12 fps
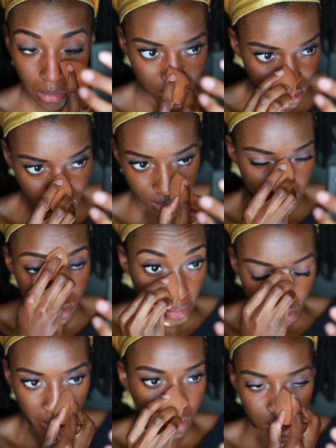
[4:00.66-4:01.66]
it for all
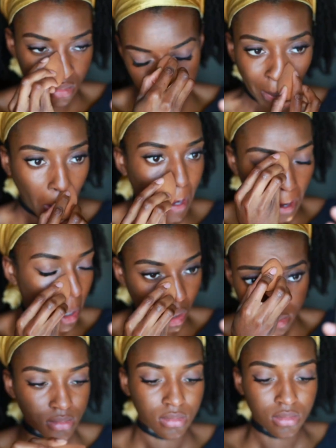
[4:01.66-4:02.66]
day wear just
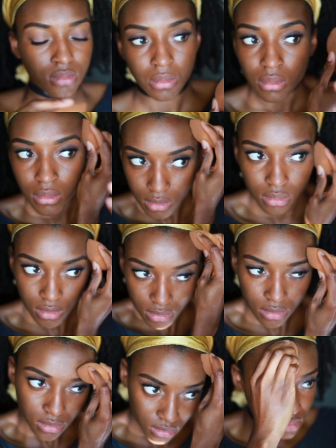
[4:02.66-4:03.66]
because it does
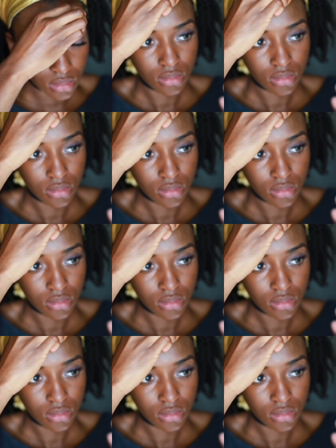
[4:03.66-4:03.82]
loosen